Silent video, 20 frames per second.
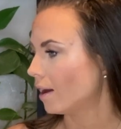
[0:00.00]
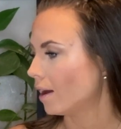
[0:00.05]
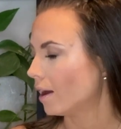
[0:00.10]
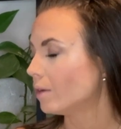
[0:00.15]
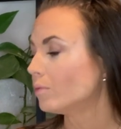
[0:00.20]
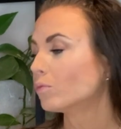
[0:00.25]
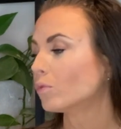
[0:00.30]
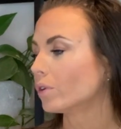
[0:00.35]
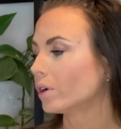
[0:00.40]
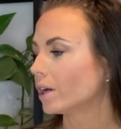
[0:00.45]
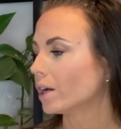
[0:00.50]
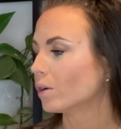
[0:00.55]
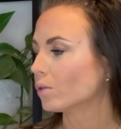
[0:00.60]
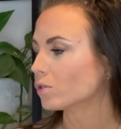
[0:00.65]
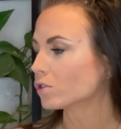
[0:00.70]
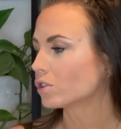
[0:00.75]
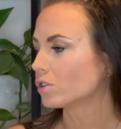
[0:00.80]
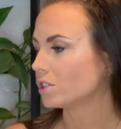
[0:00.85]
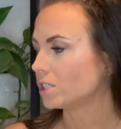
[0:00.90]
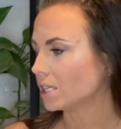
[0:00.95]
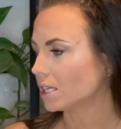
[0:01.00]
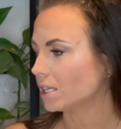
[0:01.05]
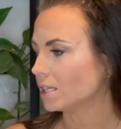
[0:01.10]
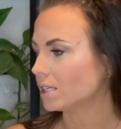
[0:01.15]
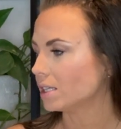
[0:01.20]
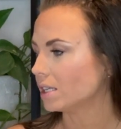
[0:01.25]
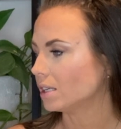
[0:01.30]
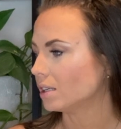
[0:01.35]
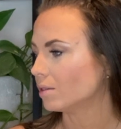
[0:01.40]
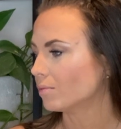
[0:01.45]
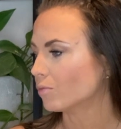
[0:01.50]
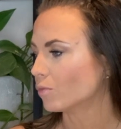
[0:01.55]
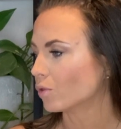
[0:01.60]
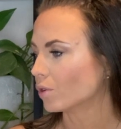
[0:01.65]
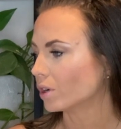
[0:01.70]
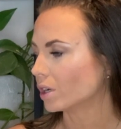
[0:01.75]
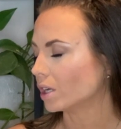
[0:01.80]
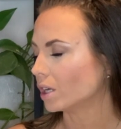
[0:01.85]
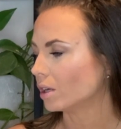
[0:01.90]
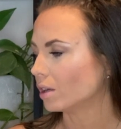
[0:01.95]
And what I also did in the
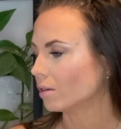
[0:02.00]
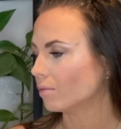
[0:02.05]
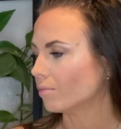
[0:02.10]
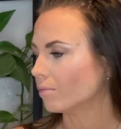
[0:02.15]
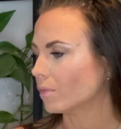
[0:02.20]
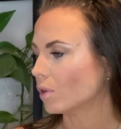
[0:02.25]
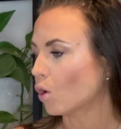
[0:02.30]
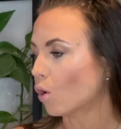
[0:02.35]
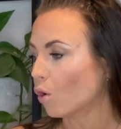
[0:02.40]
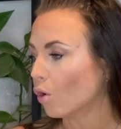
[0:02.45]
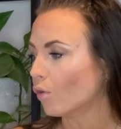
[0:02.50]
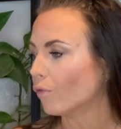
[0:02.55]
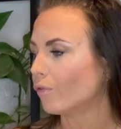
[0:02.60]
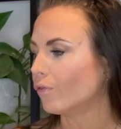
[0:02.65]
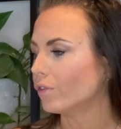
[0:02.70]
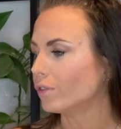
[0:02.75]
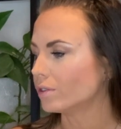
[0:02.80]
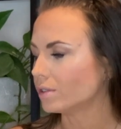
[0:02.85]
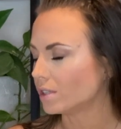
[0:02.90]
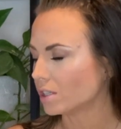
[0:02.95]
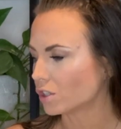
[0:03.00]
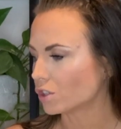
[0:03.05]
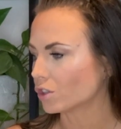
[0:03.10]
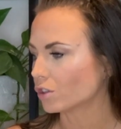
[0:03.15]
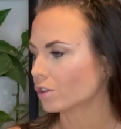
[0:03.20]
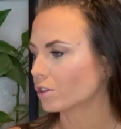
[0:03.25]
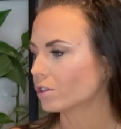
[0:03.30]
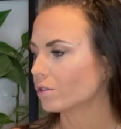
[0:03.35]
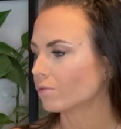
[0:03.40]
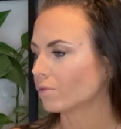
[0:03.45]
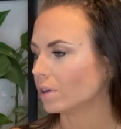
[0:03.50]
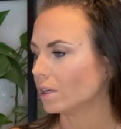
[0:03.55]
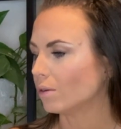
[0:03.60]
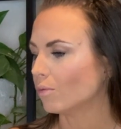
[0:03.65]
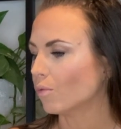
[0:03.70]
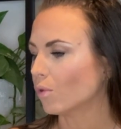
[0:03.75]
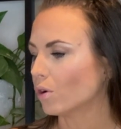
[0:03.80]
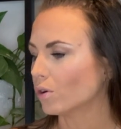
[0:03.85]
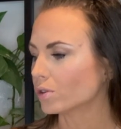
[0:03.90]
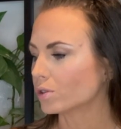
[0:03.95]
morning of the surgery
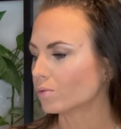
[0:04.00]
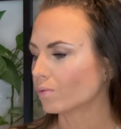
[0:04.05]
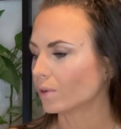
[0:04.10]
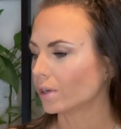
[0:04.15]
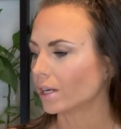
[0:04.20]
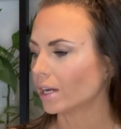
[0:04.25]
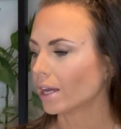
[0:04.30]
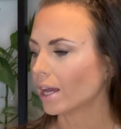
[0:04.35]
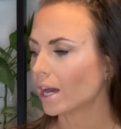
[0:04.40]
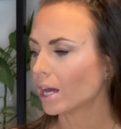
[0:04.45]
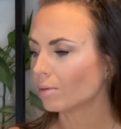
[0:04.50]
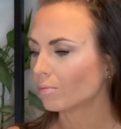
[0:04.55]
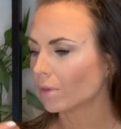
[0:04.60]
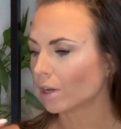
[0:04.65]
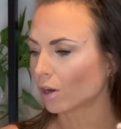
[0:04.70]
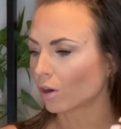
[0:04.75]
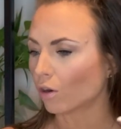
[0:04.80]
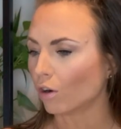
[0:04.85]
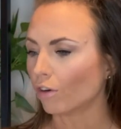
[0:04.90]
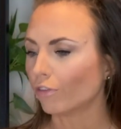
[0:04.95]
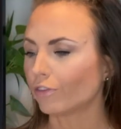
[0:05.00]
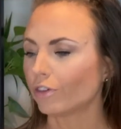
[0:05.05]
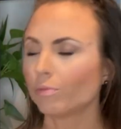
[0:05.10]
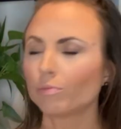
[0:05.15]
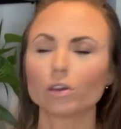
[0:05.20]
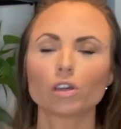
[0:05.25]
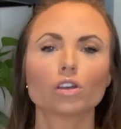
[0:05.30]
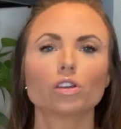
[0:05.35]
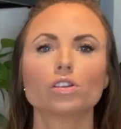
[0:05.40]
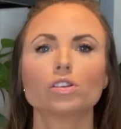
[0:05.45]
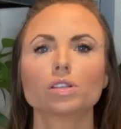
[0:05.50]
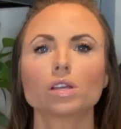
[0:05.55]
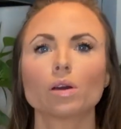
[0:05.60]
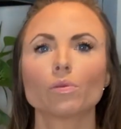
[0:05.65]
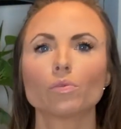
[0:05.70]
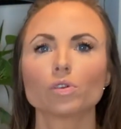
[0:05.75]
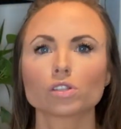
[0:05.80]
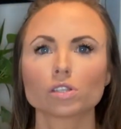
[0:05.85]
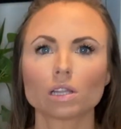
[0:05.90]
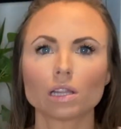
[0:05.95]
was, when I had my coffee, because I
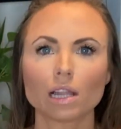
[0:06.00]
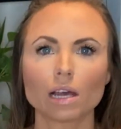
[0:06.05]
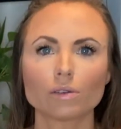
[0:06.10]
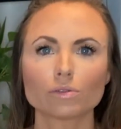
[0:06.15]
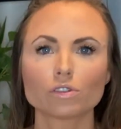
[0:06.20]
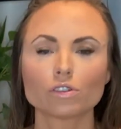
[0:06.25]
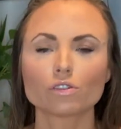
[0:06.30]
was allowed to